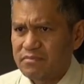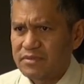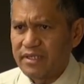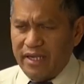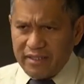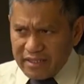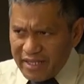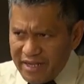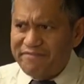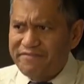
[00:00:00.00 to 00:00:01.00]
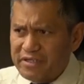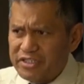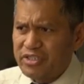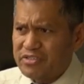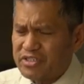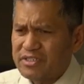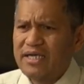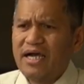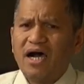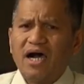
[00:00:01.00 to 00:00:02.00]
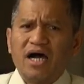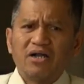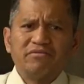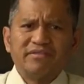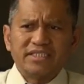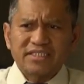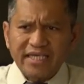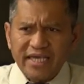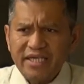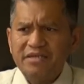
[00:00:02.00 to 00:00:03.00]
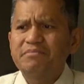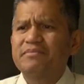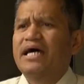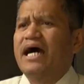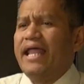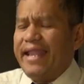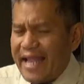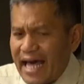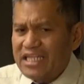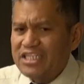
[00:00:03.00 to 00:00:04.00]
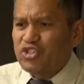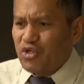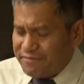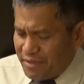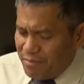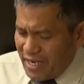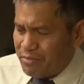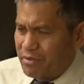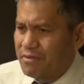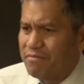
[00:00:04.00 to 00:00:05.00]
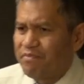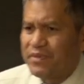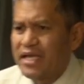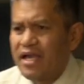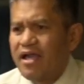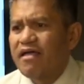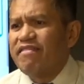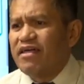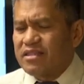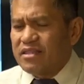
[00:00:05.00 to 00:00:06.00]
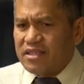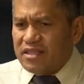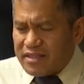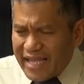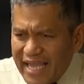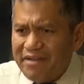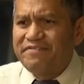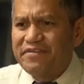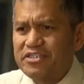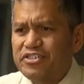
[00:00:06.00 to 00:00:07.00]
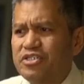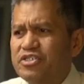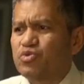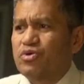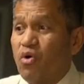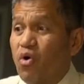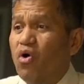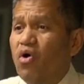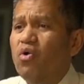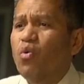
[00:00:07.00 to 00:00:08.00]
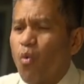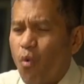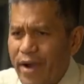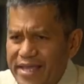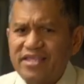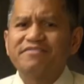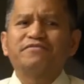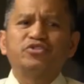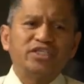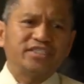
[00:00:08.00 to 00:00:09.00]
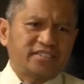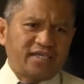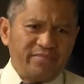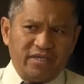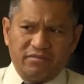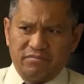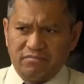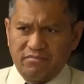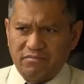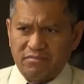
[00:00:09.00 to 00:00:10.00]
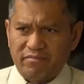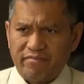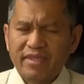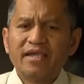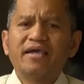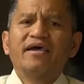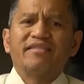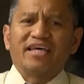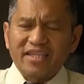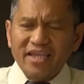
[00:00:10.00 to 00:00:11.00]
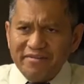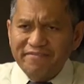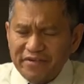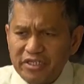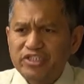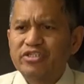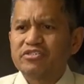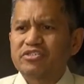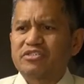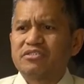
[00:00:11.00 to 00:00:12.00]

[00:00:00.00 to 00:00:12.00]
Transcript: Okay? The 10 virgins are on the same knowledge of the Bible. The 10 virgins were all waiting for Jesus coming. The 10 virgins